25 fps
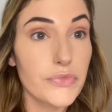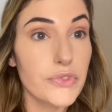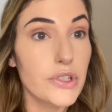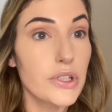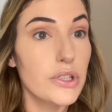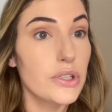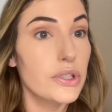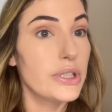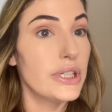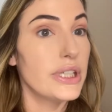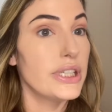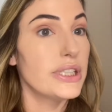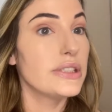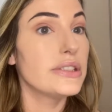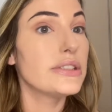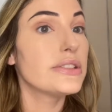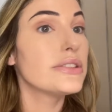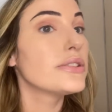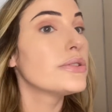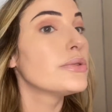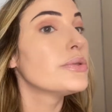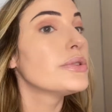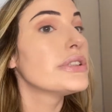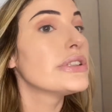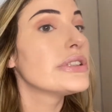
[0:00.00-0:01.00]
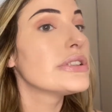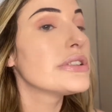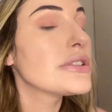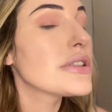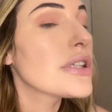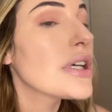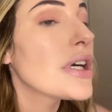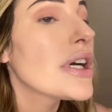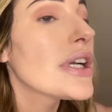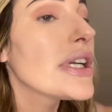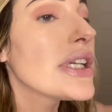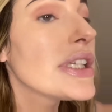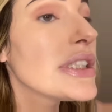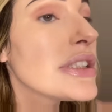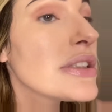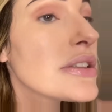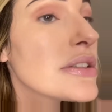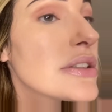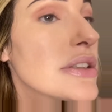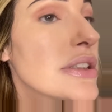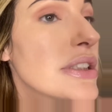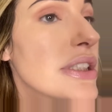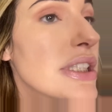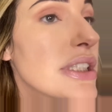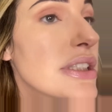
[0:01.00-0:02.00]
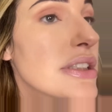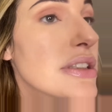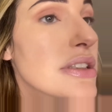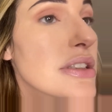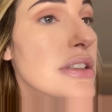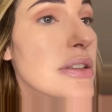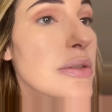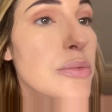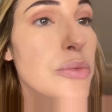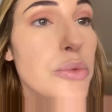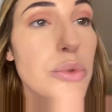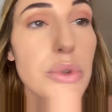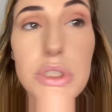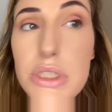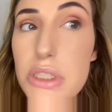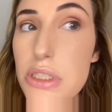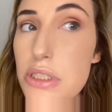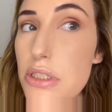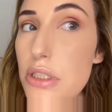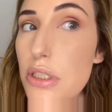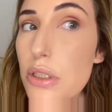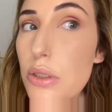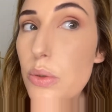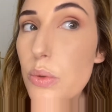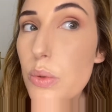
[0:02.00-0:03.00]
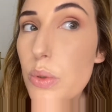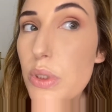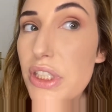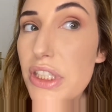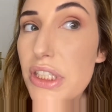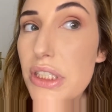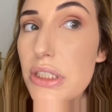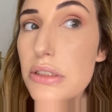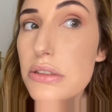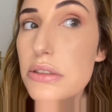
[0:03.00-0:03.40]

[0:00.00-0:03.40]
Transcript: Okay, so we're starting to get somewhere slowly.